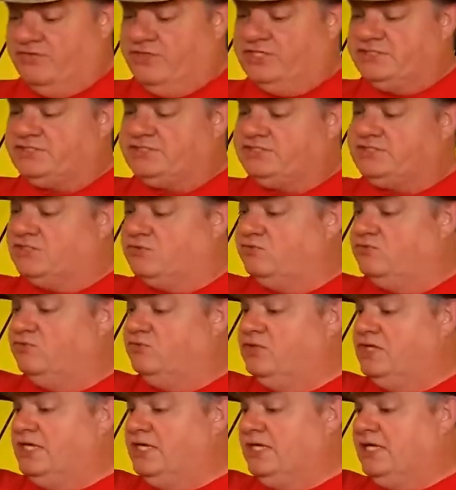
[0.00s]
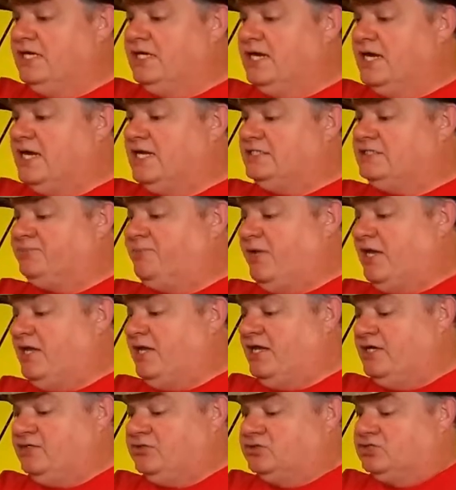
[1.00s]
This is a really nice
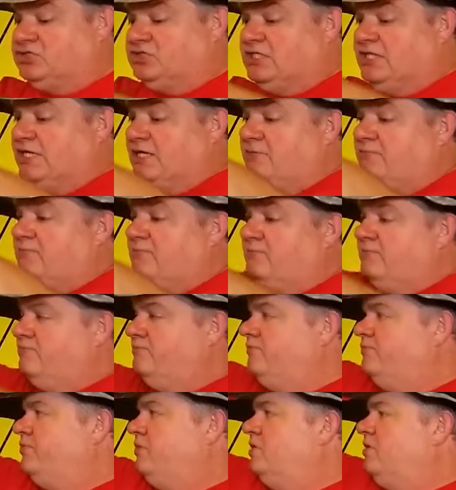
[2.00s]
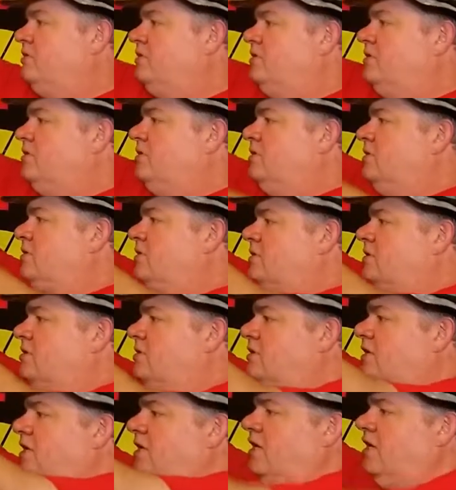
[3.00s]
Panhandle Slim.
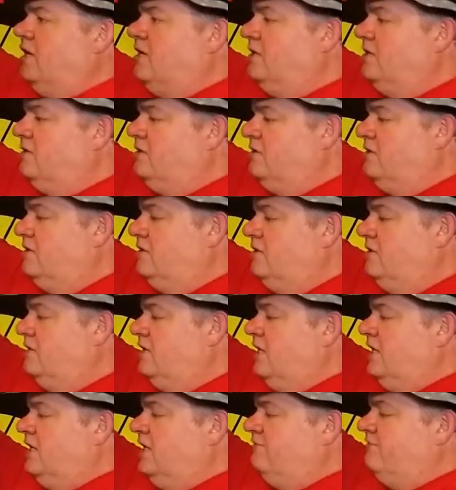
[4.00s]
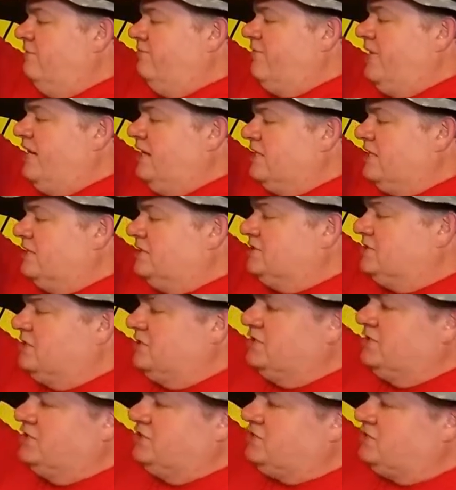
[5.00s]
I love the pockets
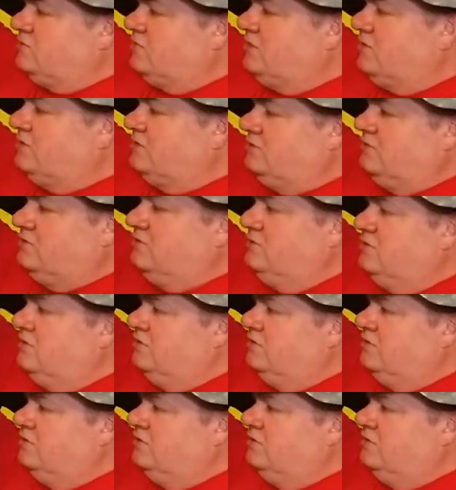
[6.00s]
on this one.